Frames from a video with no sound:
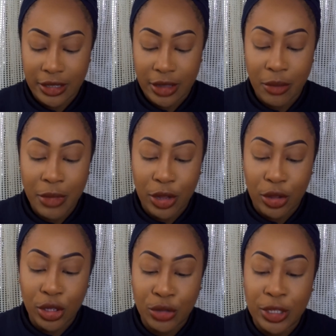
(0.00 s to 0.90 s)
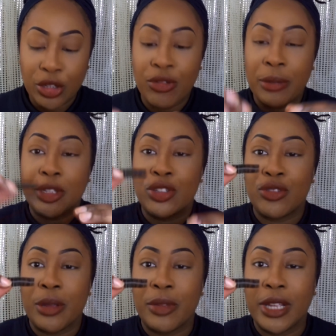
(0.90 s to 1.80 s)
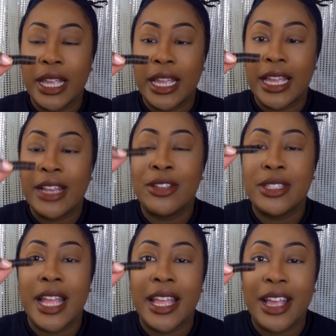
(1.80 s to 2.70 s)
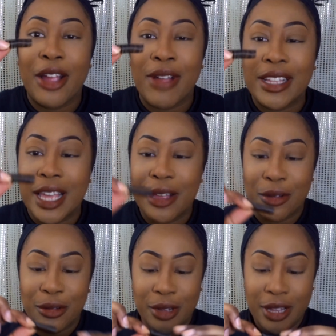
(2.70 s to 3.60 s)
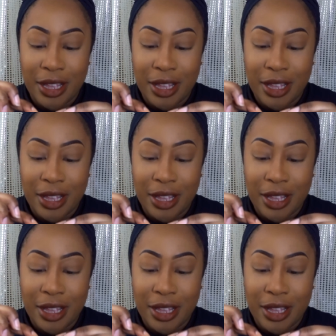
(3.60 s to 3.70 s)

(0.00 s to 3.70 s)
Oh my gosh, when you rip the strip, look at it. It looks like a rectangle.